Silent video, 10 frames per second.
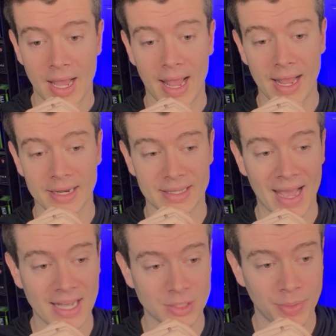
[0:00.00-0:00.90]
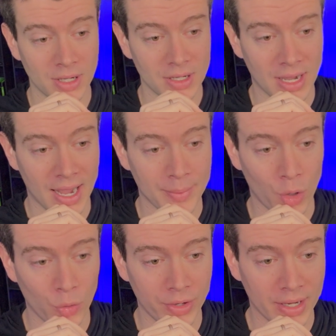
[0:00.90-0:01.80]
And Kaspa, I'm
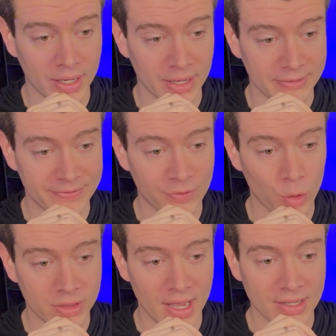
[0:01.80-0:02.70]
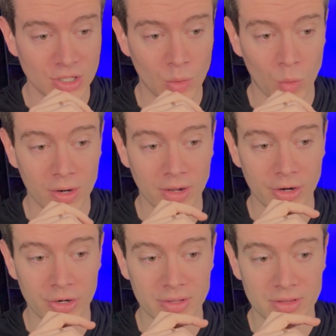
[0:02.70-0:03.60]
holding four thousand one
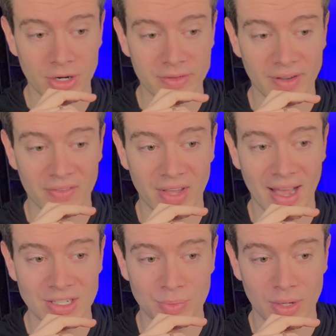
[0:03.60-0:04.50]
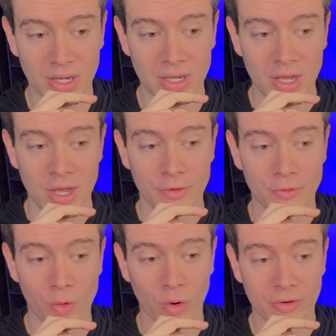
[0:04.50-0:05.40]
hundred thirty-five Kaspa
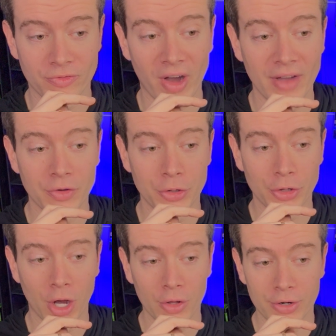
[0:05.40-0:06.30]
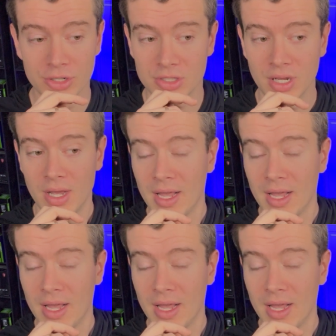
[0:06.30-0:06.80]
for five hundred dollars.